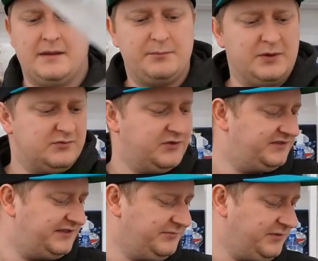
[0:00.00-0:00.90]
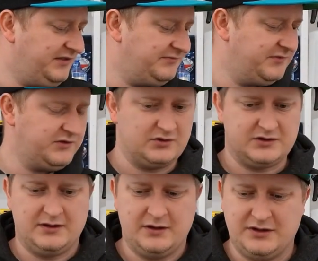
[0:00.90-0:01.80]
But for us in the region,
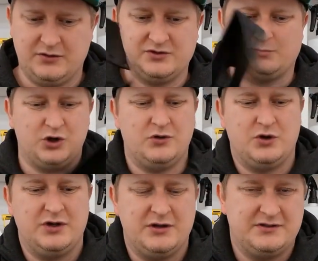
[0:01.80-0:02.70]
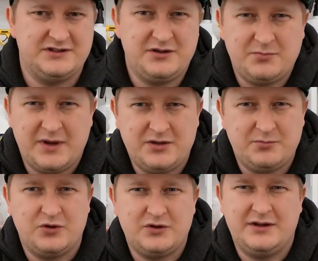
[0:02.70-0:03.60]
folks, a little small talk here in South
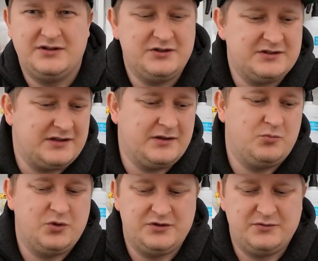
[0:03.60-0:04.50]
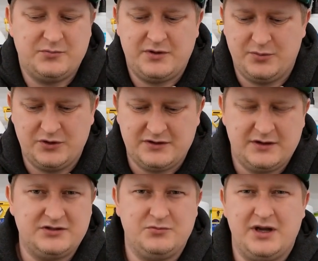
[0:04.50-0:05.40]
Brandenburg, it just isn't worth it for me
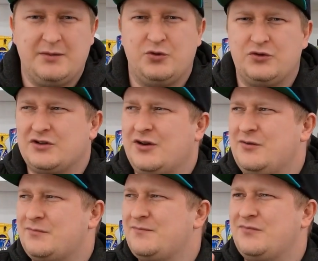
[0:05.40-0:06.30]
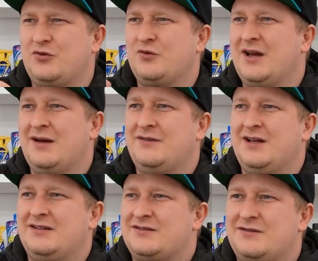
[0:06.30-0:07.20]
personally to ride a motorcycle. You don't have
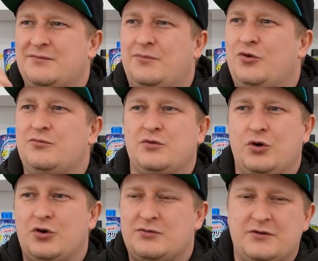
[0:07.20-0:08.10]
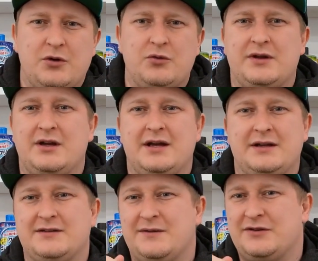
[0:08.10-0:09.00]
nice, beautiful curves, no
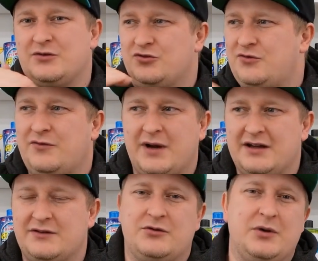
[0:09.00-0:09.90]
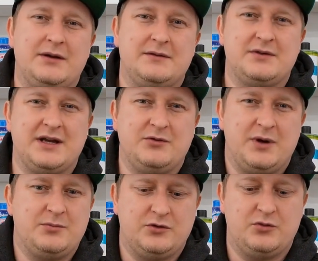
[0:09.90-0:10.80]
inclines. It's also flat and straight. So that's
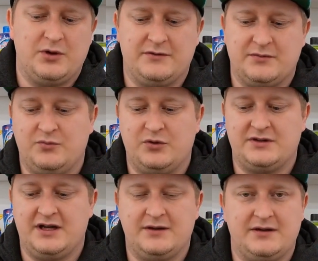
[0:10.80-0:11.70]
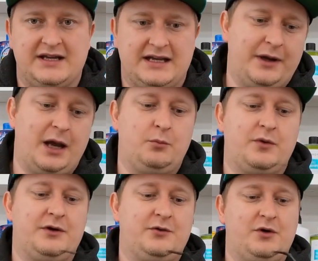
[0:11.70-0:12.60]
why I moved away from the motorcycle and am now
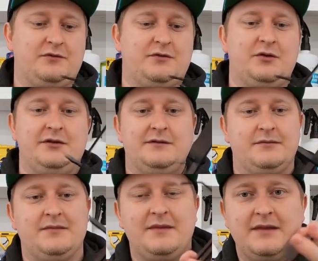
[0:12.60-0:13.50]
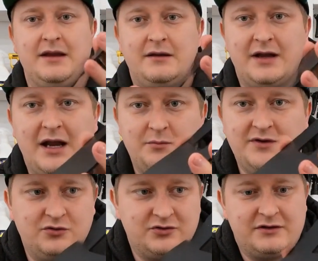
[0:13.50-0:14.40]
more into off-road. Here is a
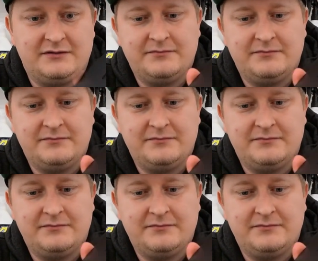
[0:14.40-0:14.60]
helmet holder.